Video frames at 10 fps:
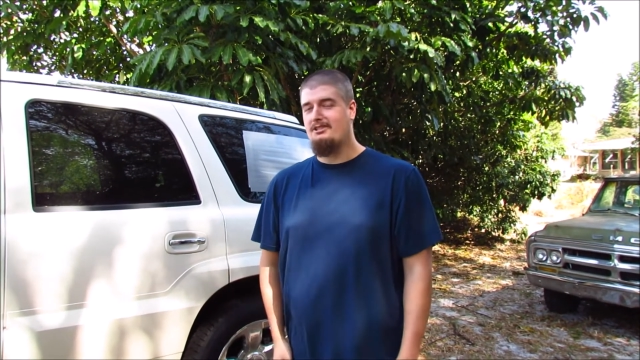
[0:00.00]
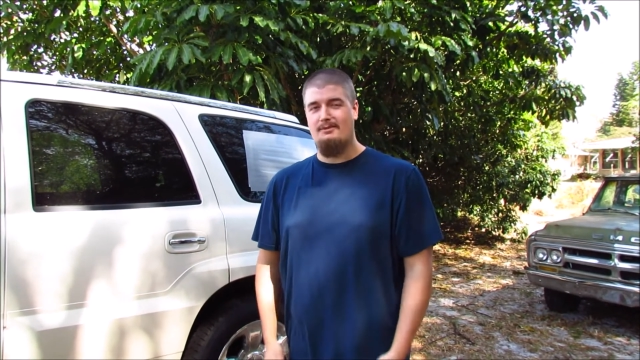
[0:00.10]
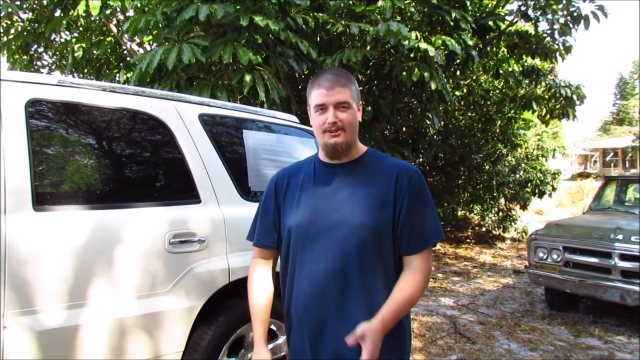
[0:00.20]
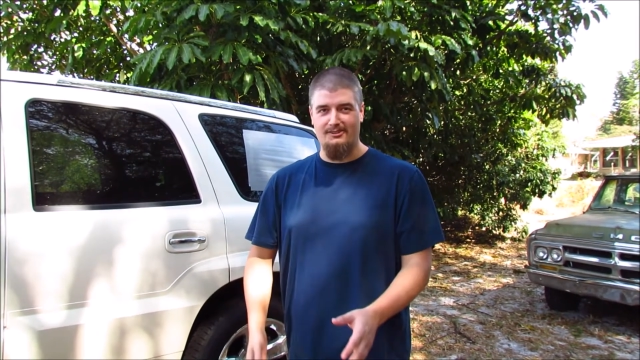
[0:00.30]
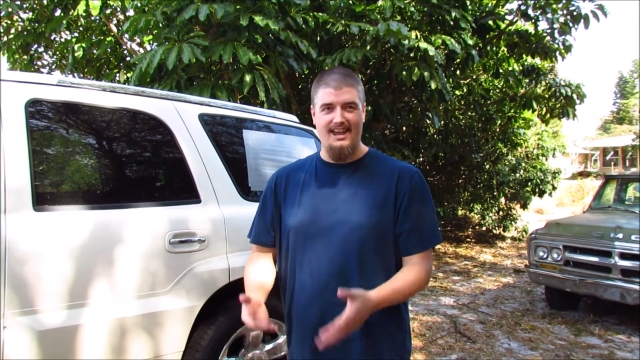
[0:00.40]

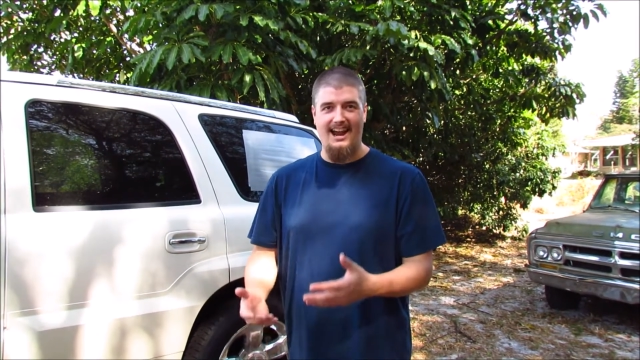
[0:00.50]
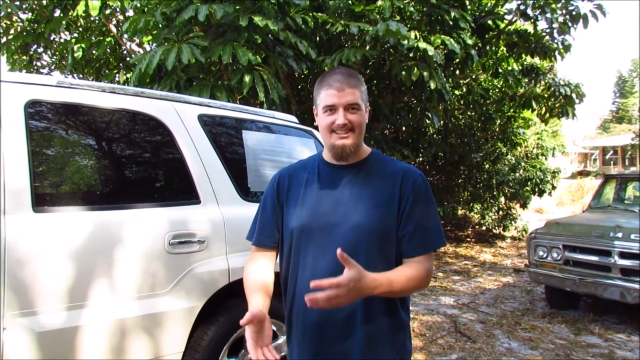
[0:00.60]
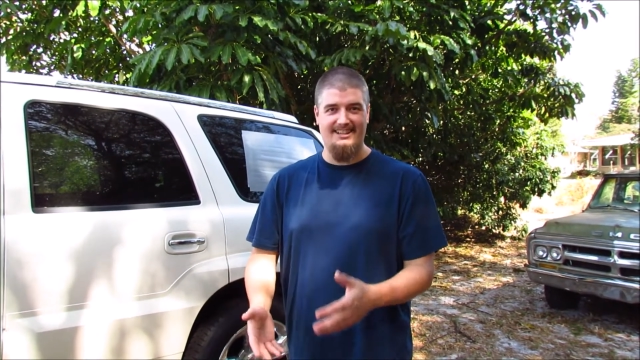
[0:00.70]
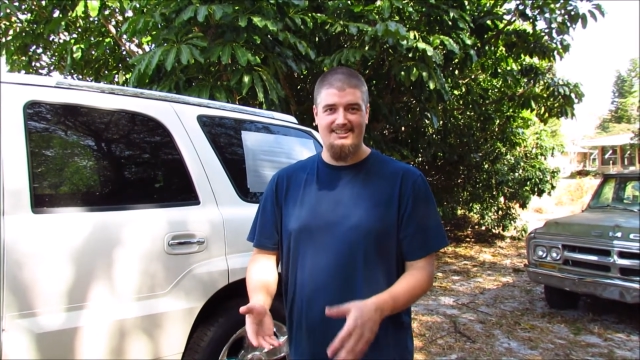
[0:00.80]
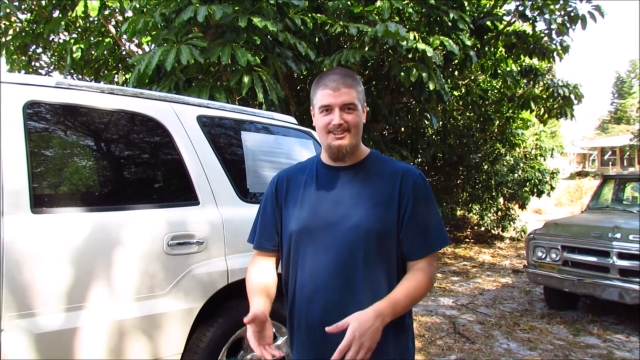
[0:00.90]
Typical
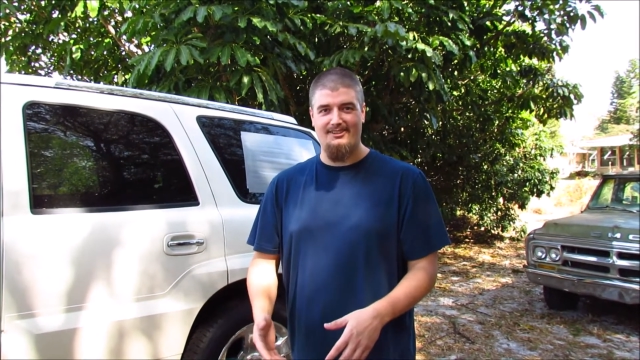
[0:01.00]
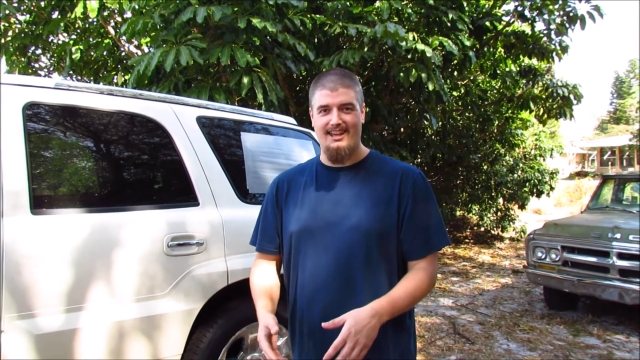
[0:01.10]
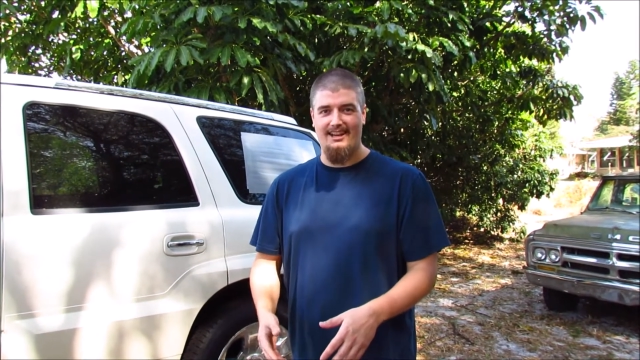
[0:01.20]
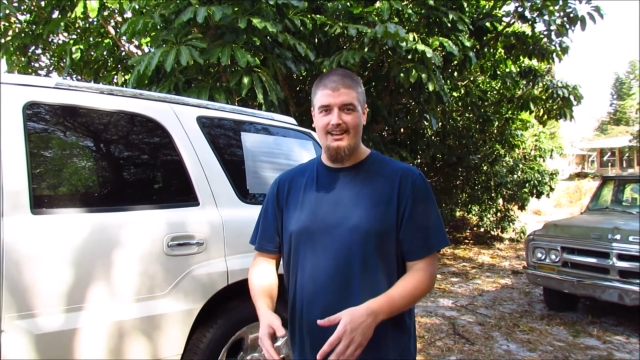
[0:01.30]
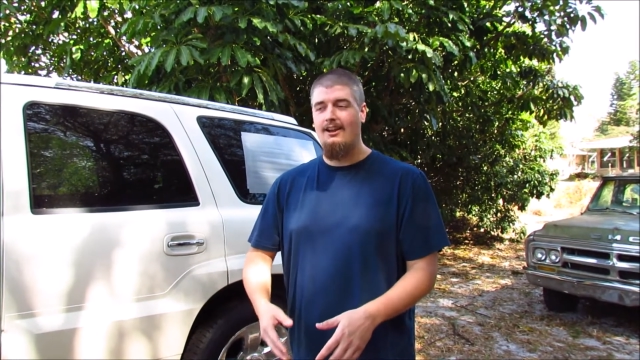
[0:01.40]
tactics so
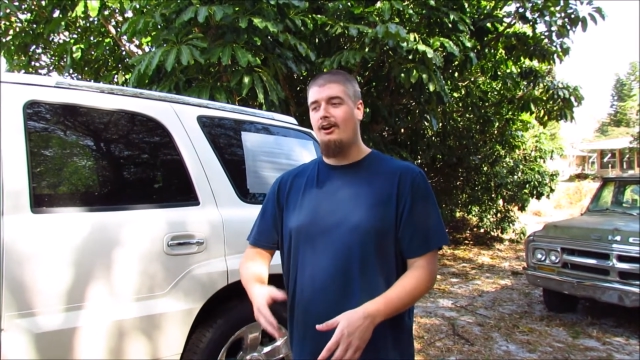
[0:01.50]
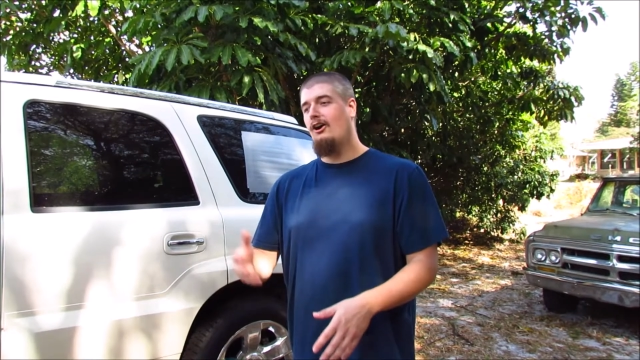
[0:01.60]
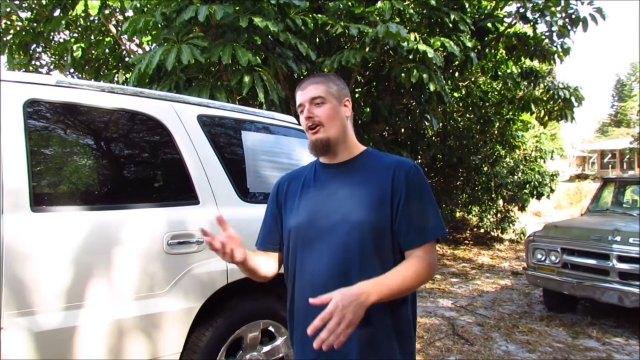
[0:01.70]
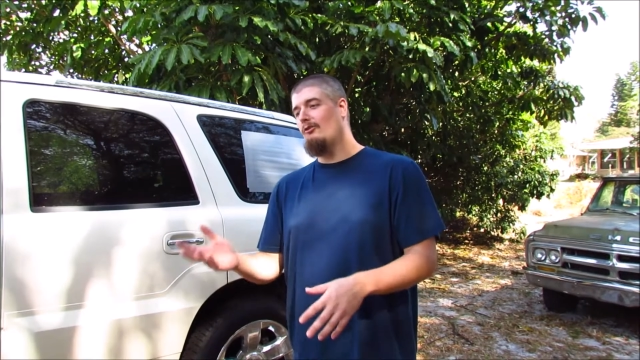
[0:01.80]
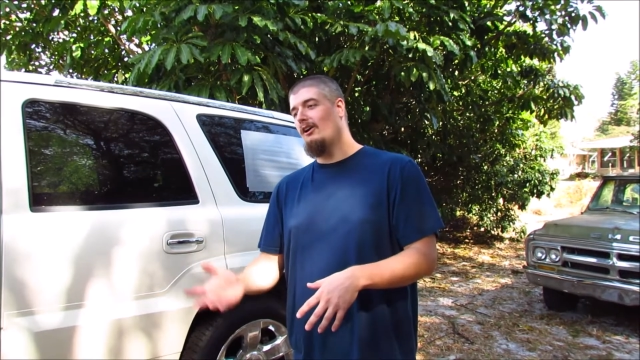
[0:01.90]
that,
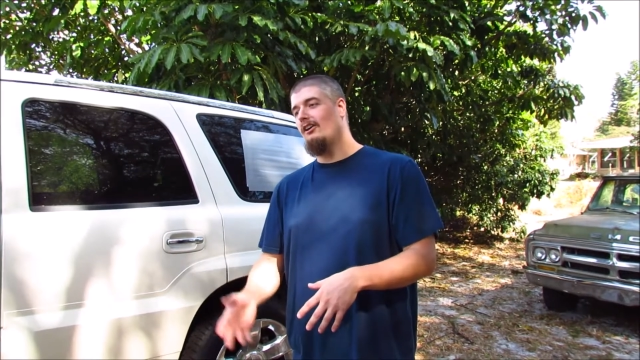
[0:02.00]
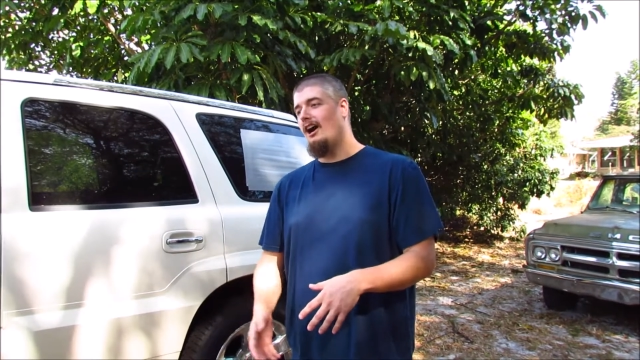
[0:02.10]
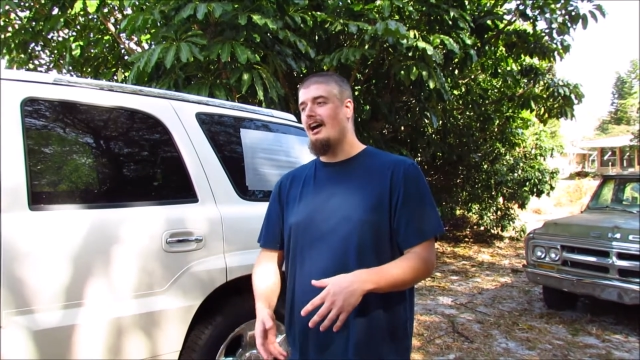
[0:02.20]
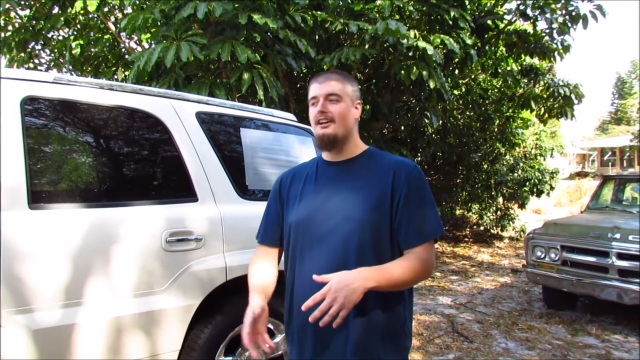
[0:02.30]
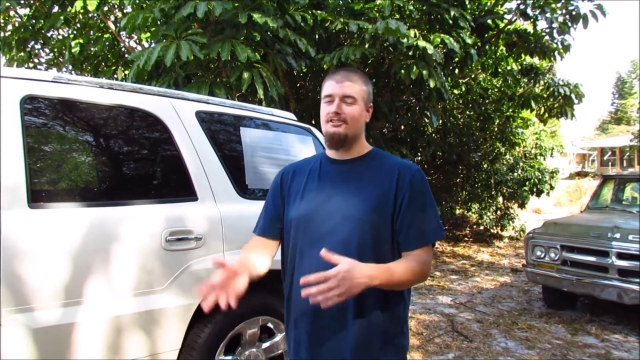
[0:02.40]
oh, well,
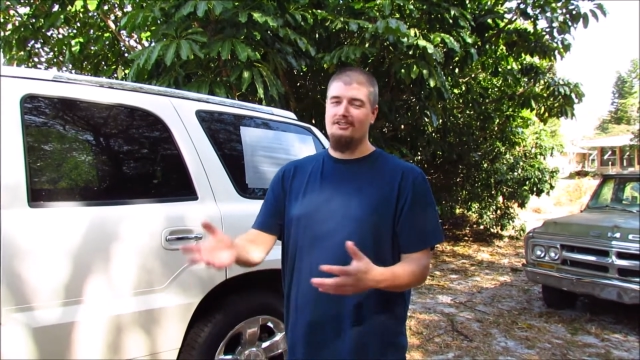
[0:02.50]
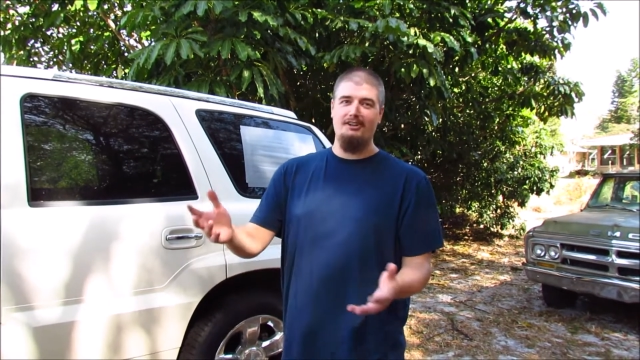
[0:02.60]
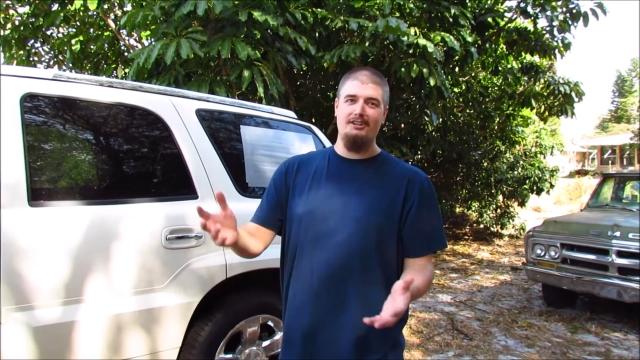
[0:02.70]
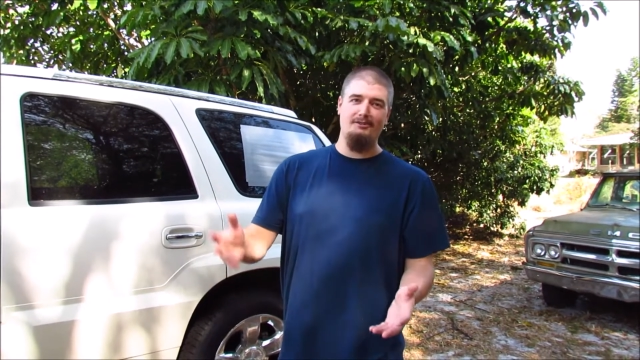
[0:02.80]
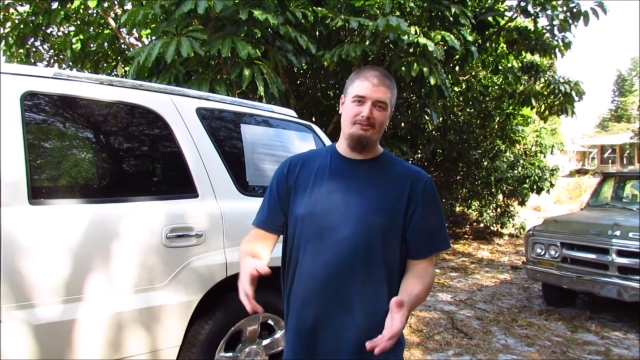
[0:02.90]
I
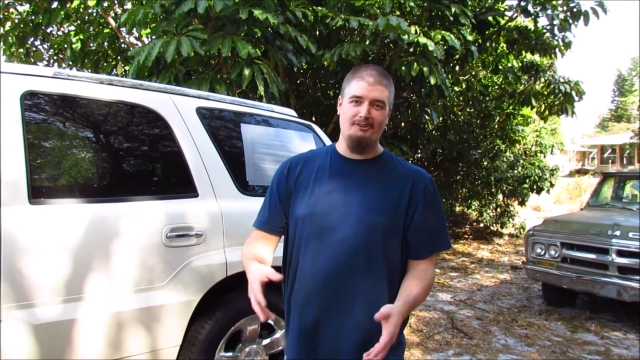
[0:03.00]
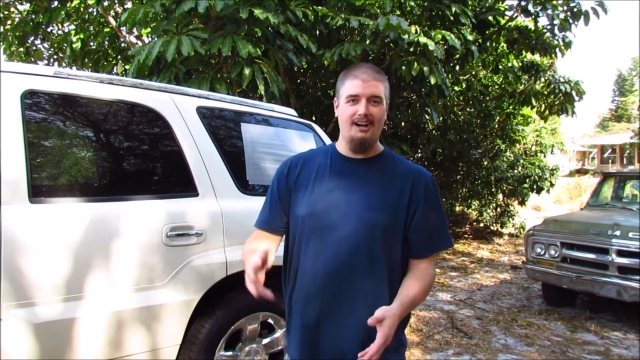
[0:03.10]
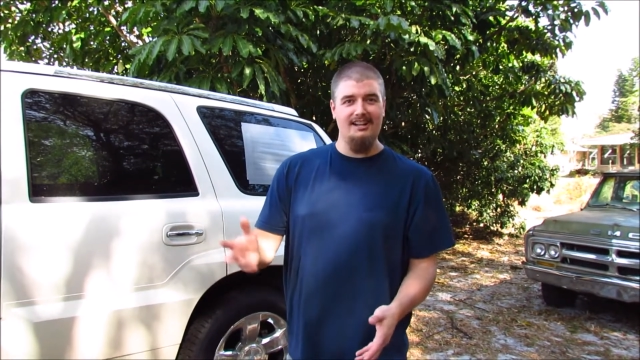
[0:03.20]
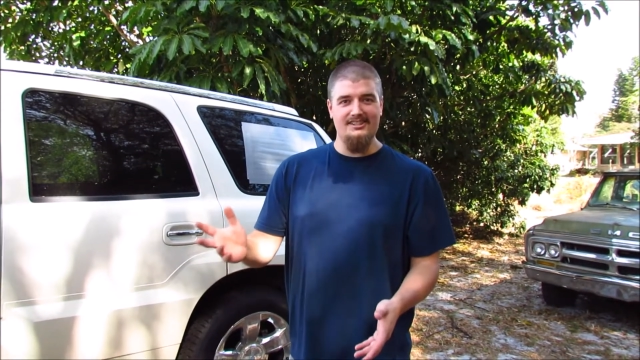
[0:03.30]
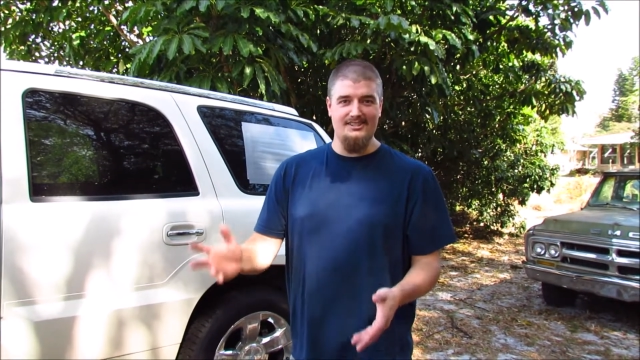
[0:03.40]
assure you it
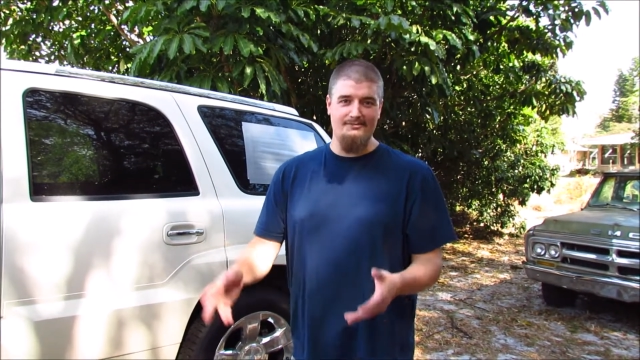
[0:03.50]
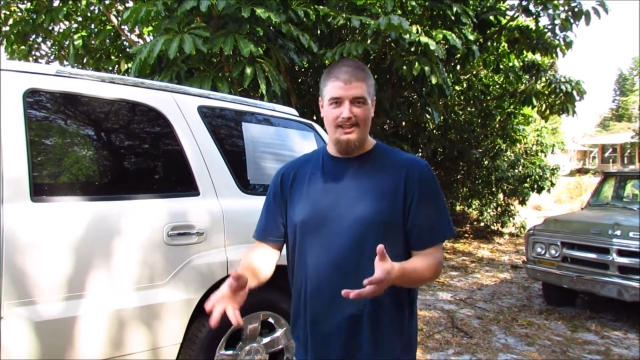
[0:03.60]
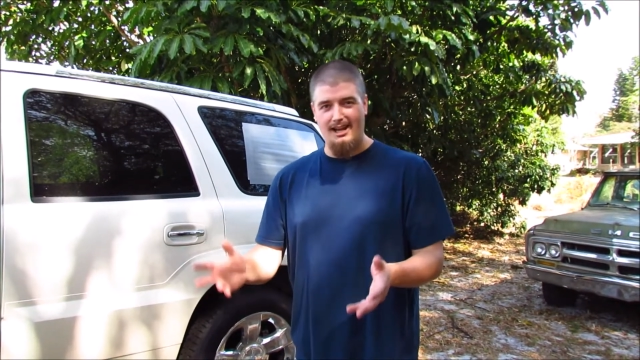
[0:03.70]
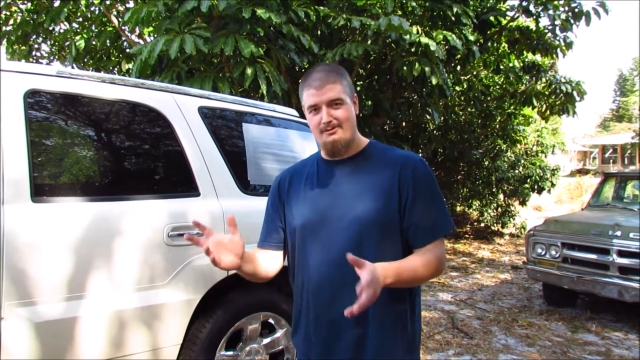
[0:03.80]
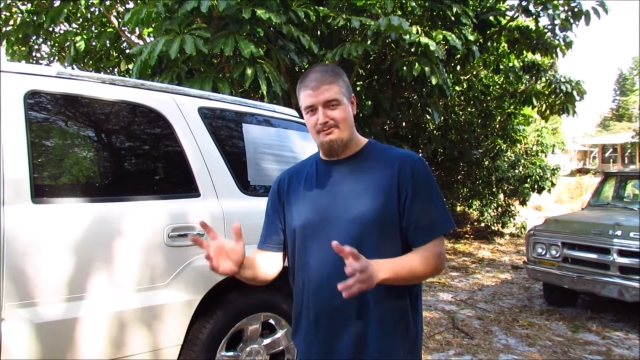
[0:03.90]
runs and
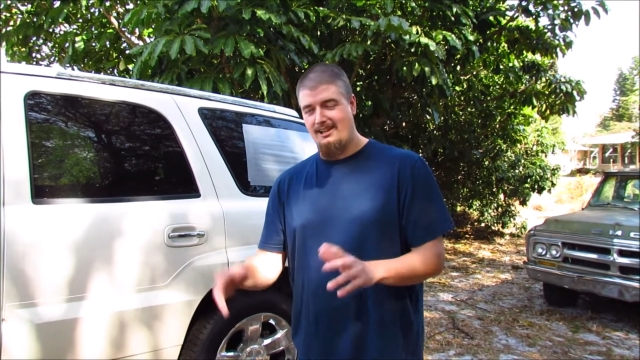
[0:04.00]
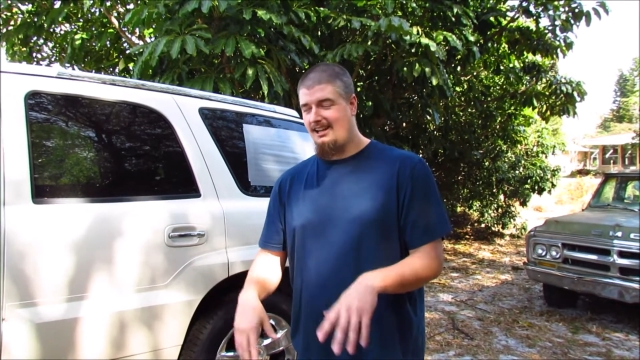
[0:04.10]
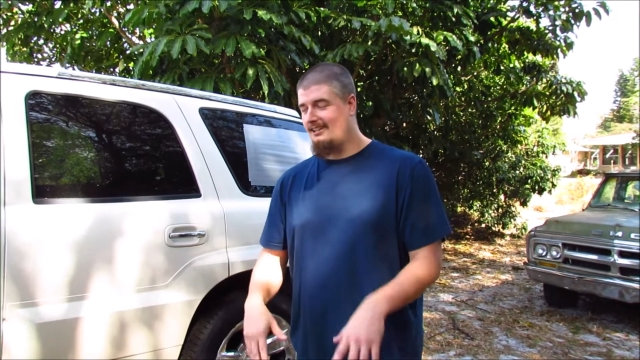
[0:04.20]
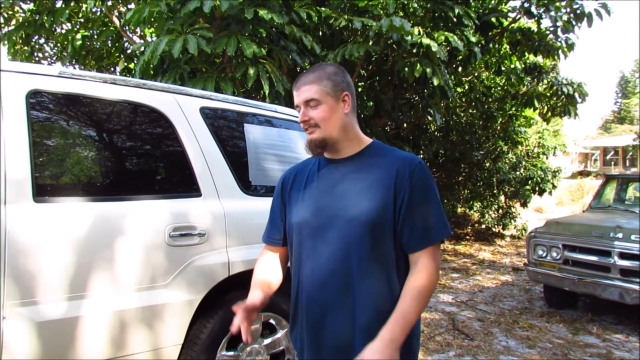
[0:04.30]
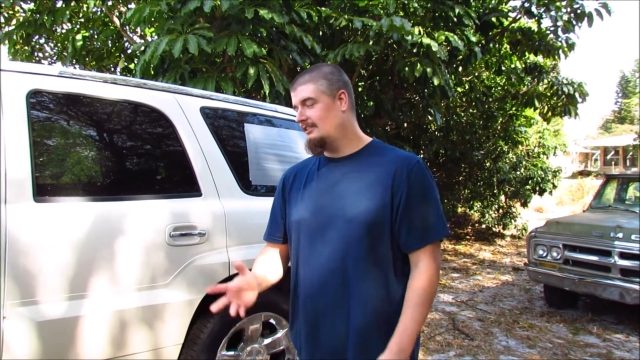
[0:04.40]
blah, blah, blah.